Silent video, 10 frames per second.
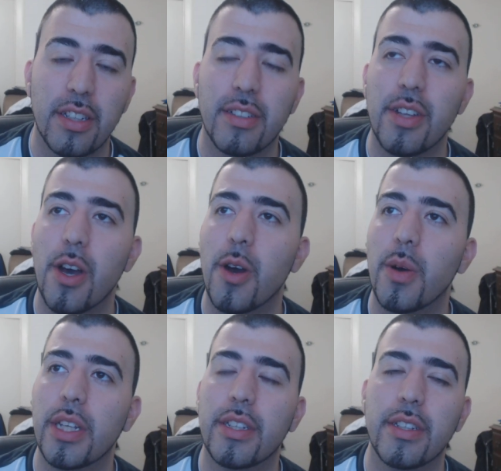
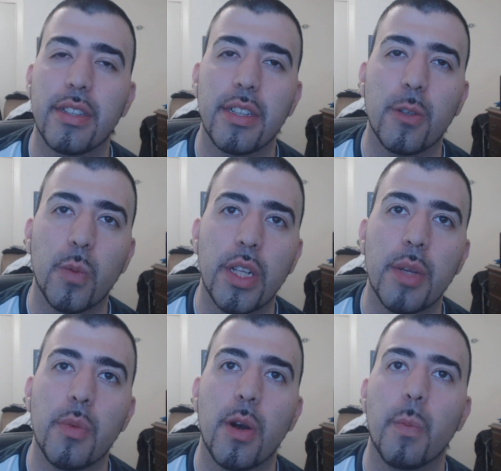So it's
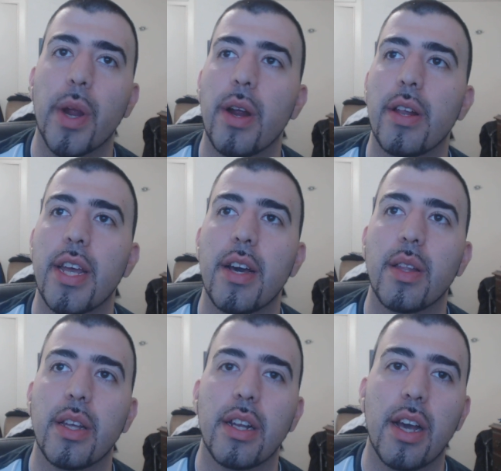really more apparent
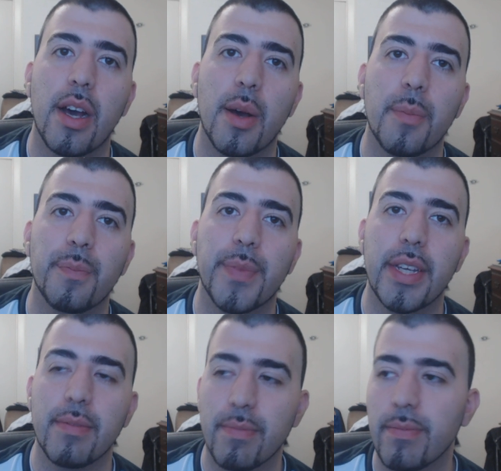now
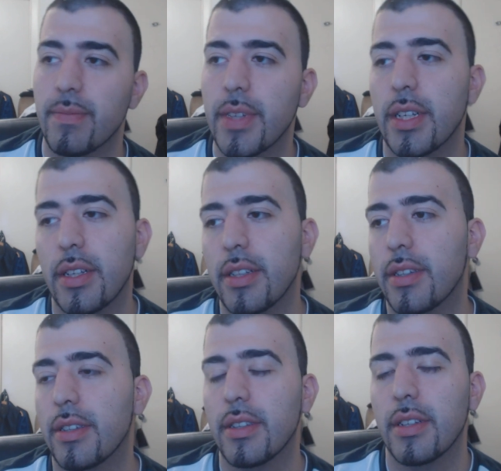that
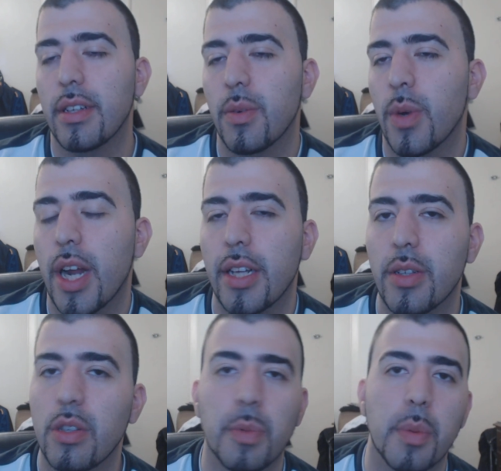it's what I
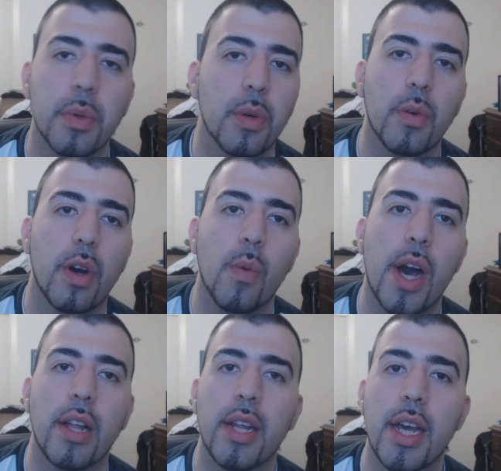told people a
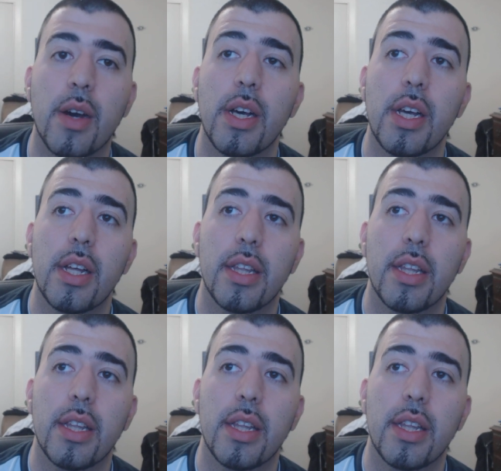while now,